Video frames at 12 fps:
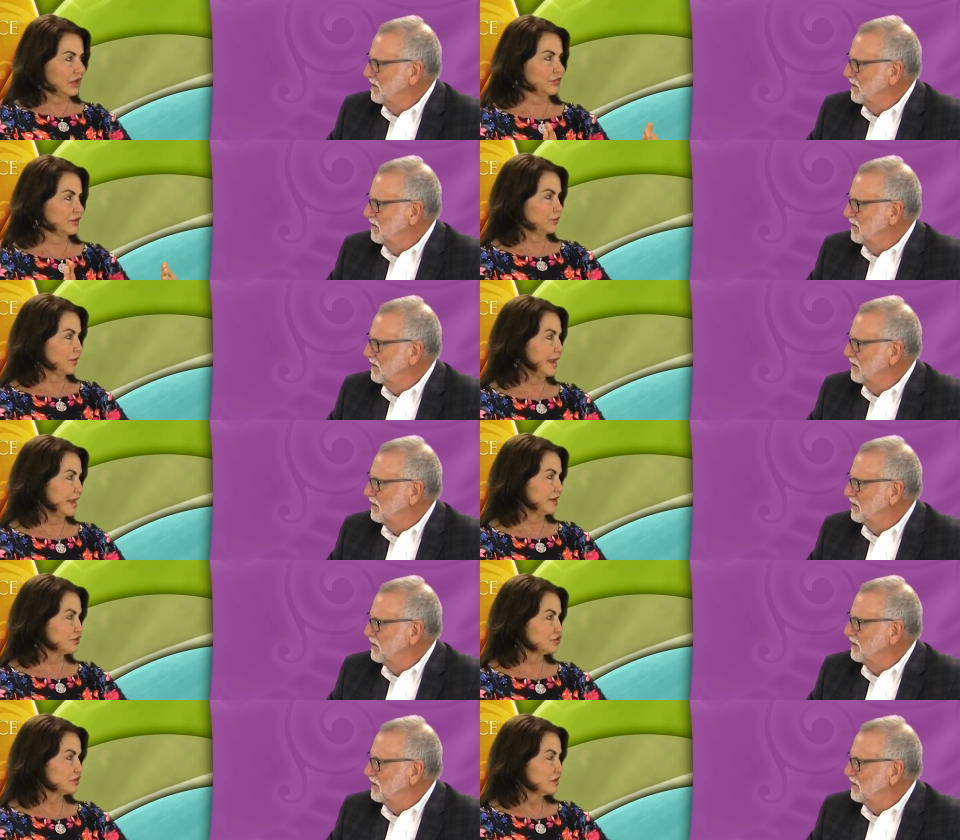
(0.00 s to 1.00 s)
Speaker 1: healthy
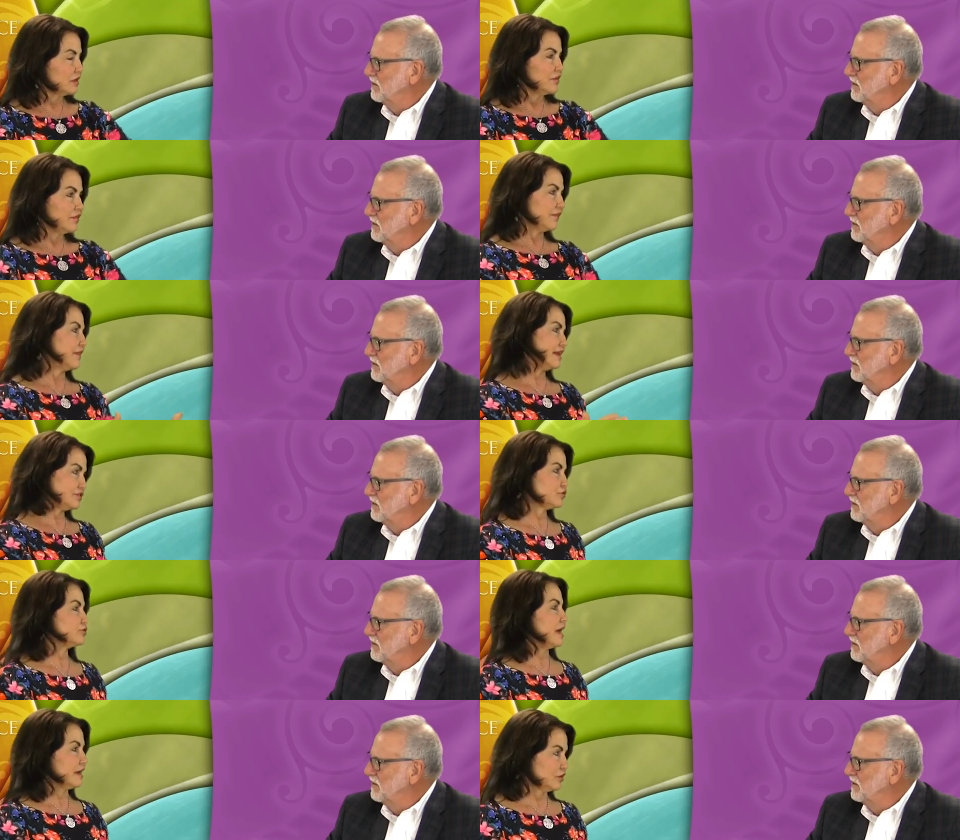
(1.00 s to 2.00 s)
range, then that's
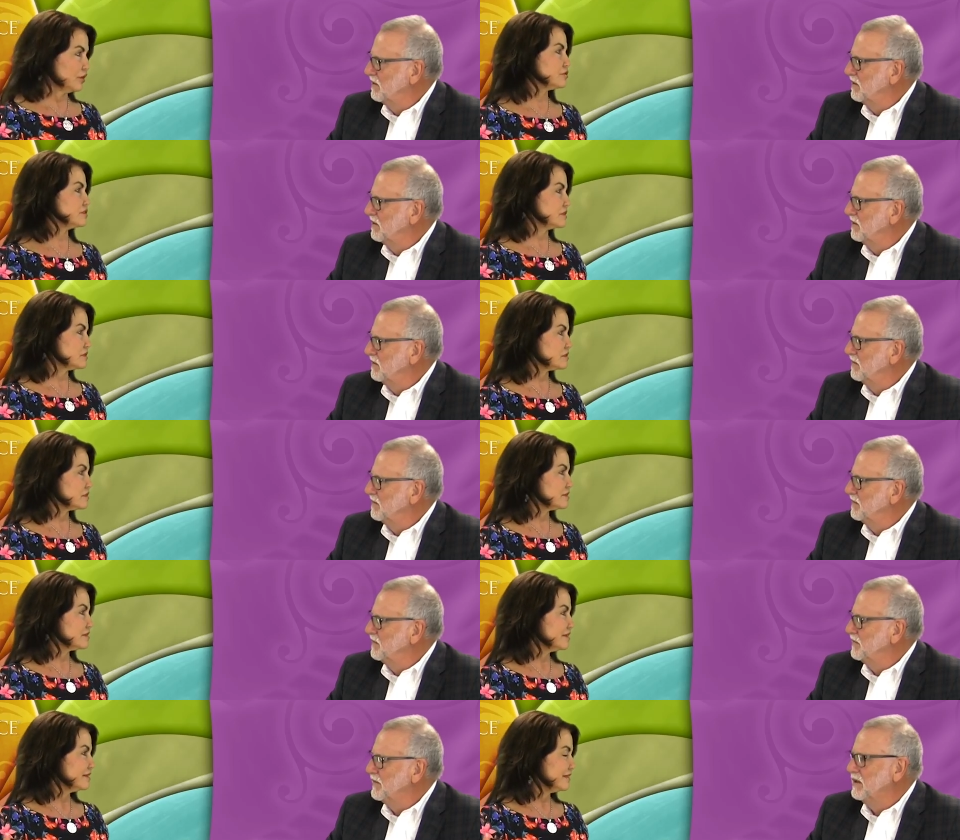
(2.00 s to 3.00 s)
your
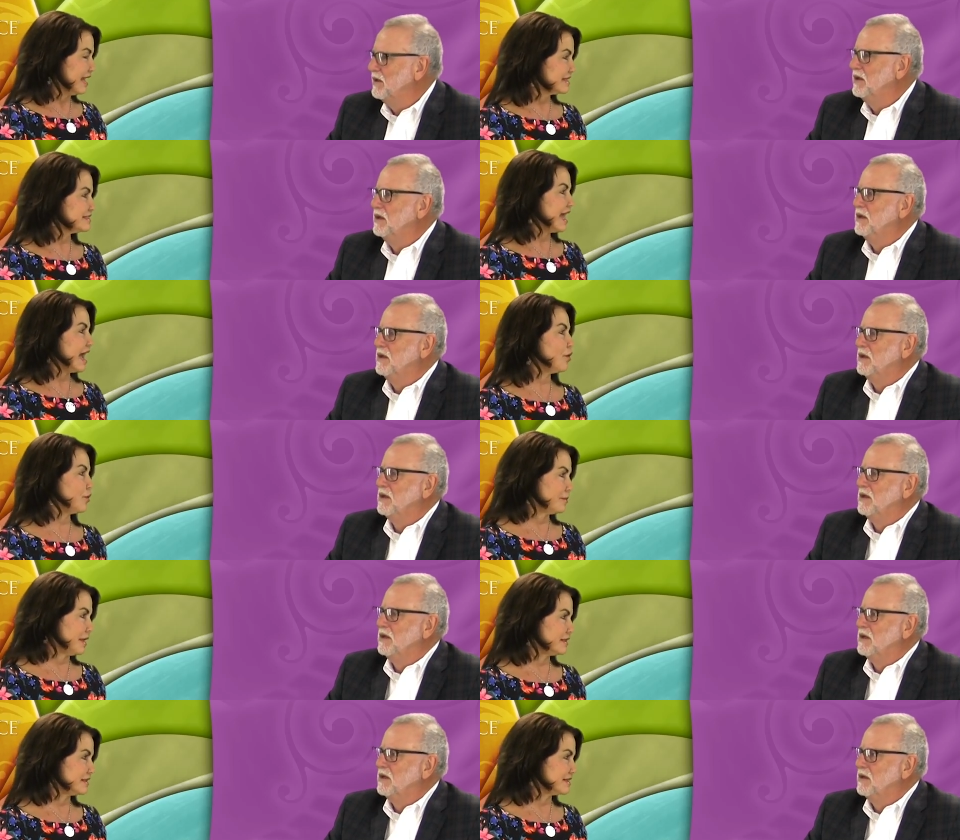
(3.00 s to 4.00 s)
diagnosis. That's how we
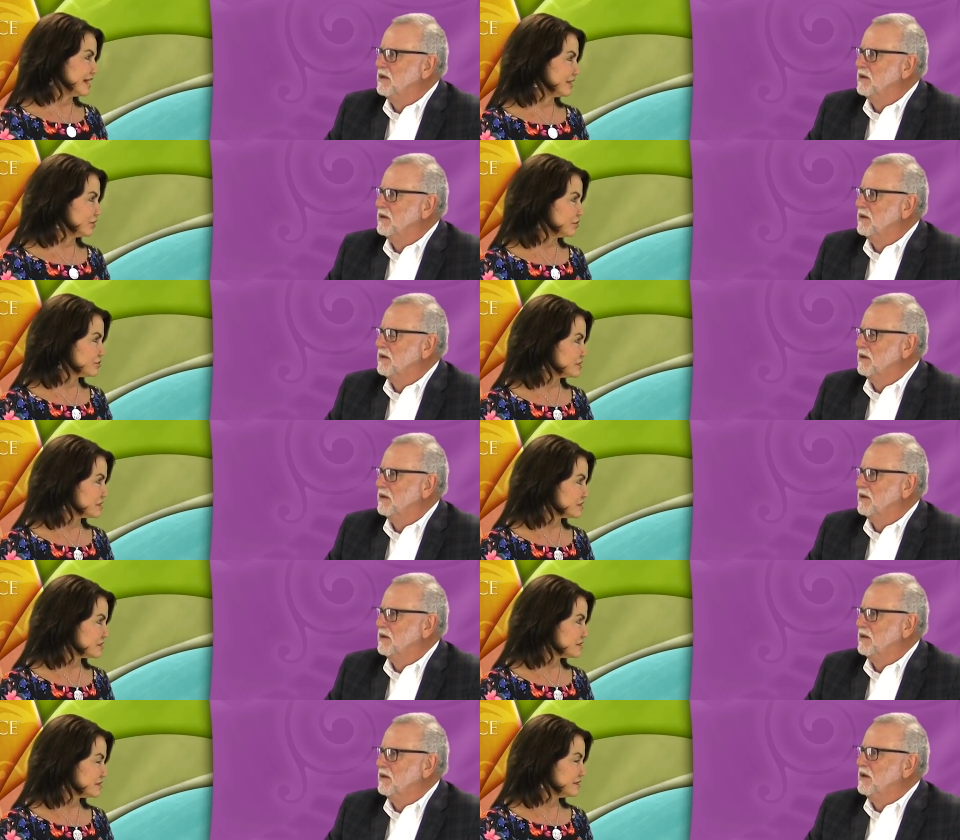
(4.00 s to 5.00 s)
make the
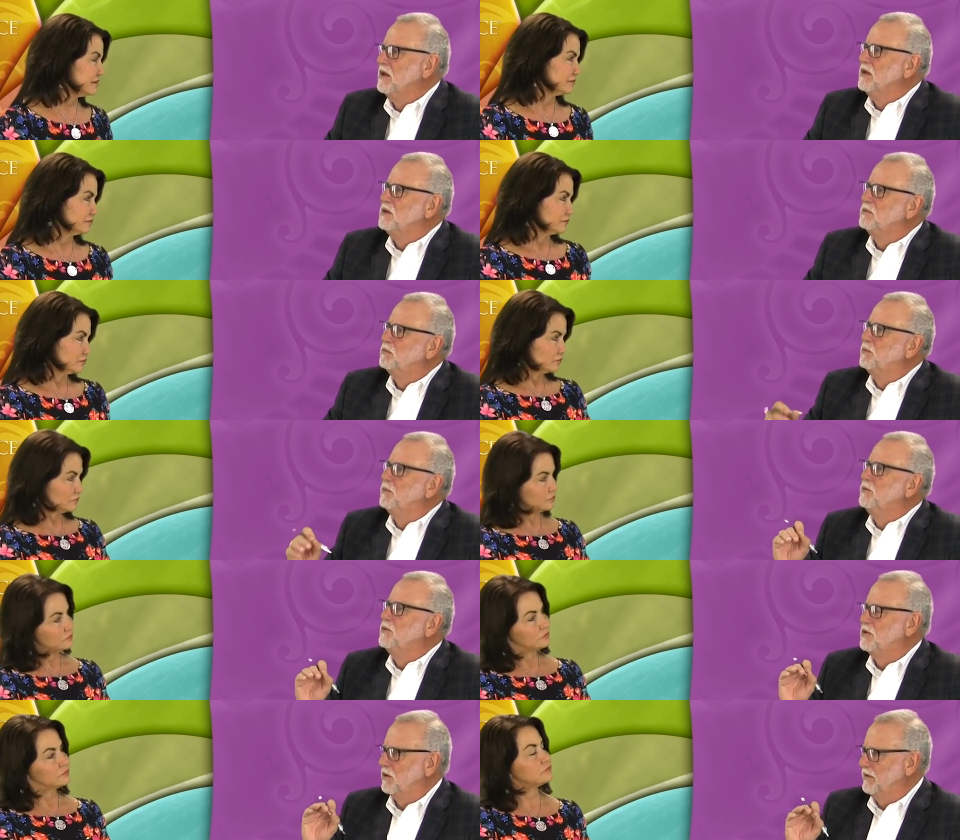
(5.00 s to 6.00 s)
diagnosis.
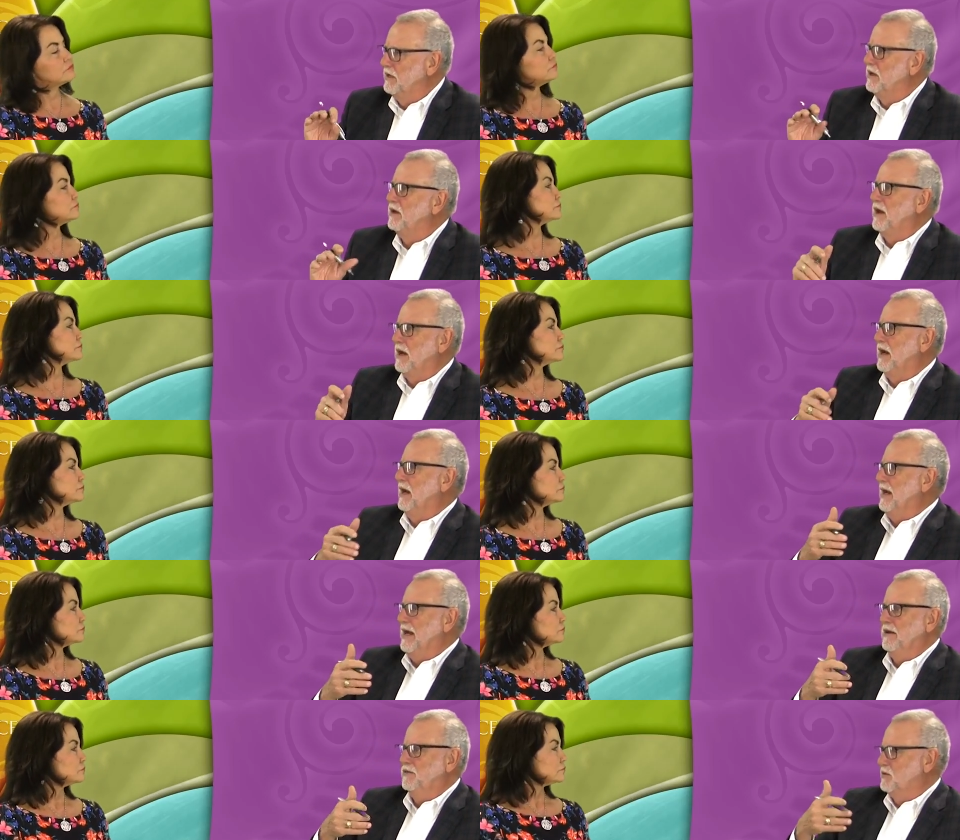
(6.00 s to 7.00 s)
Speaker 2: So then I
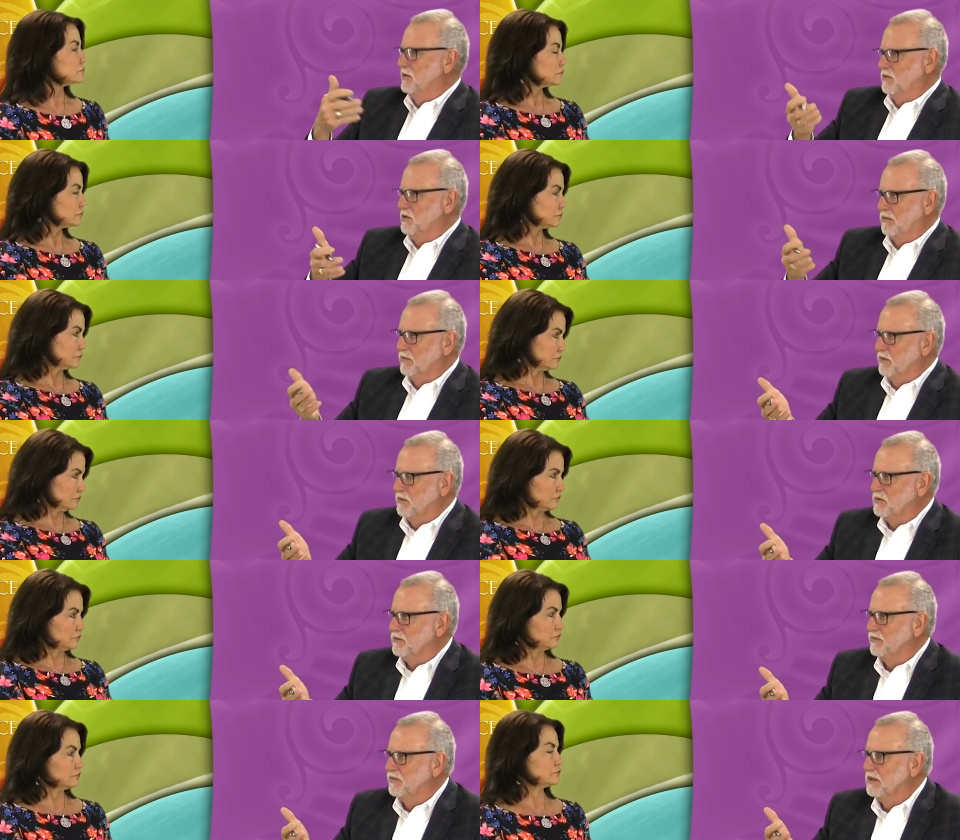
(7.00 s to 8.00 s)
have some
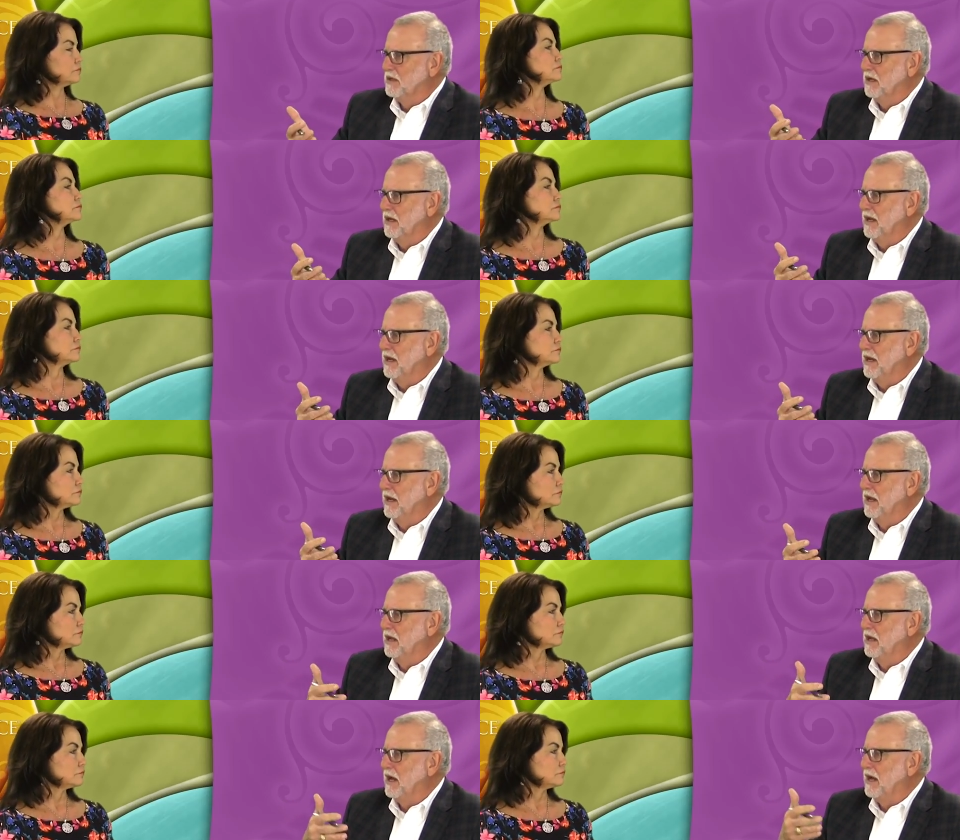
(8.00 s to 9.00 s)
symptoms
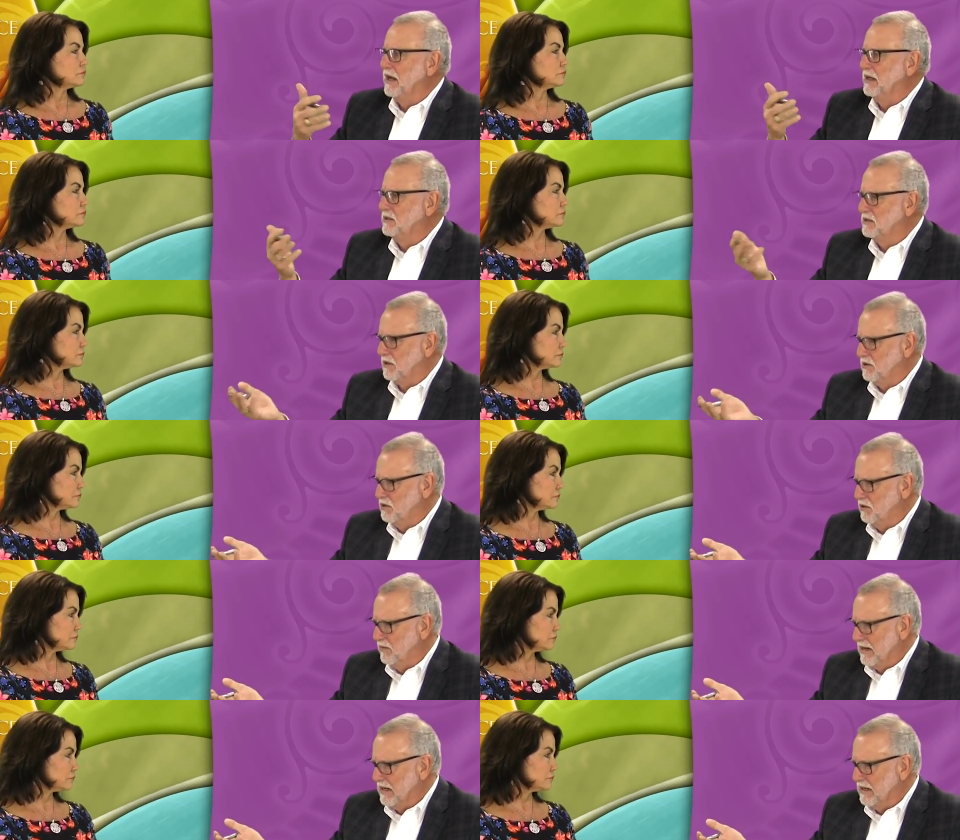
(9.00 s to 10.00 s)
and I talk to
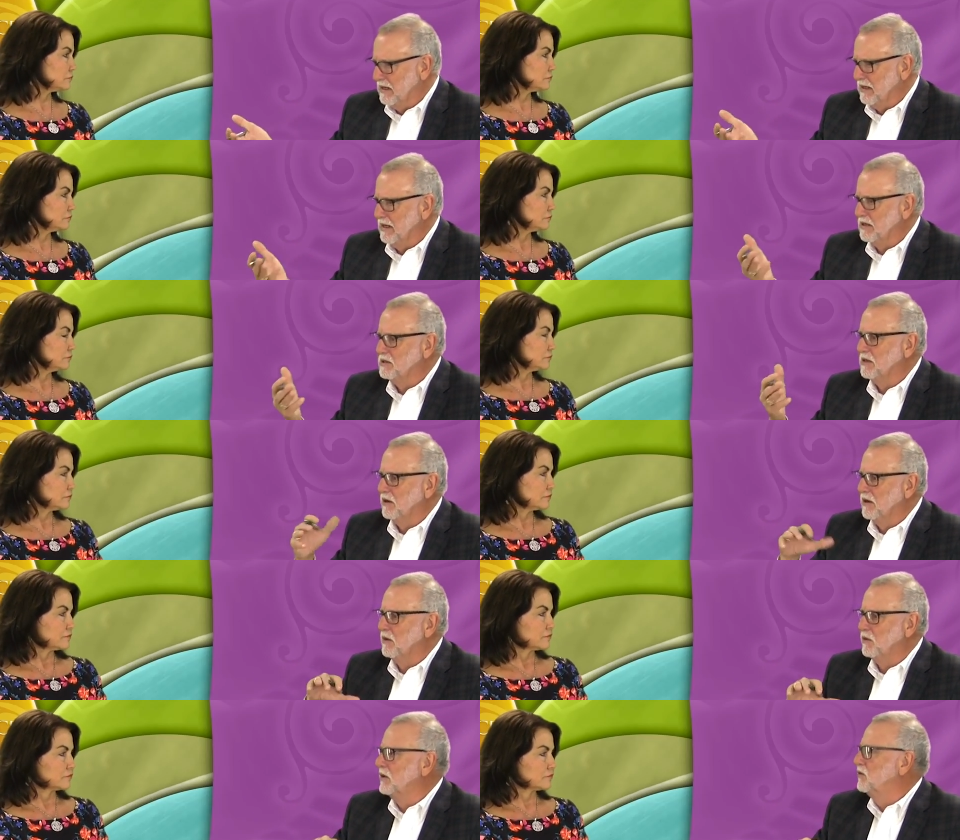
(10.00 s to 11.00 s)
you about it and I say, all
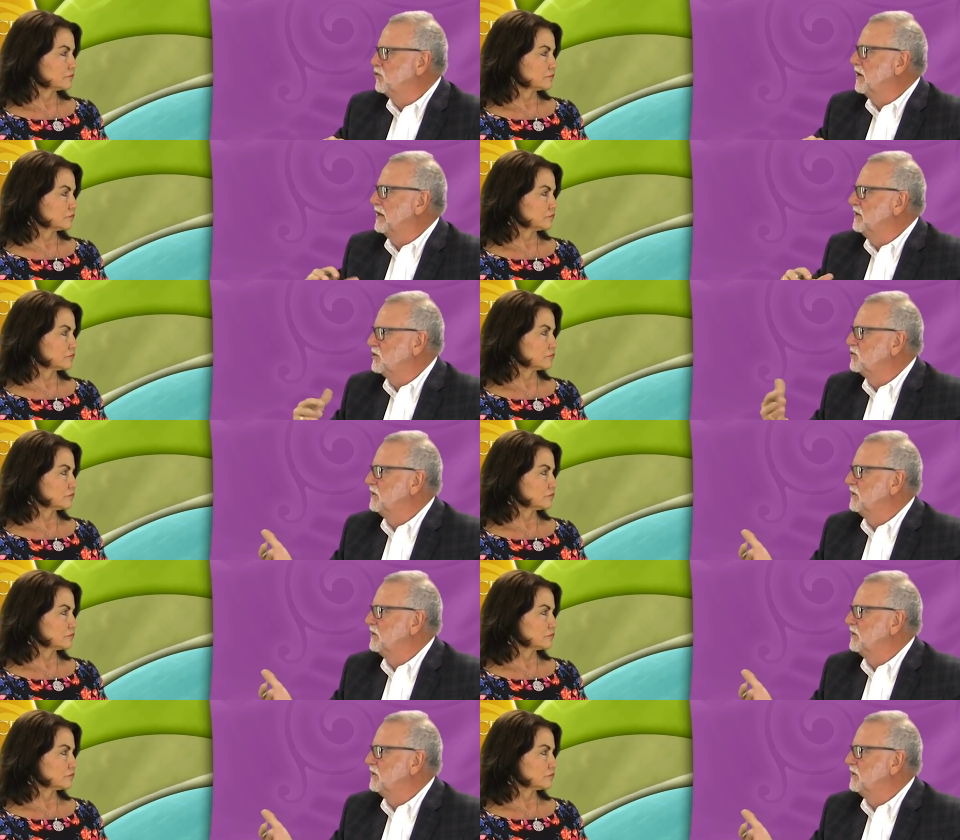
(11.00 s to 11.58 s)
right, I want to try this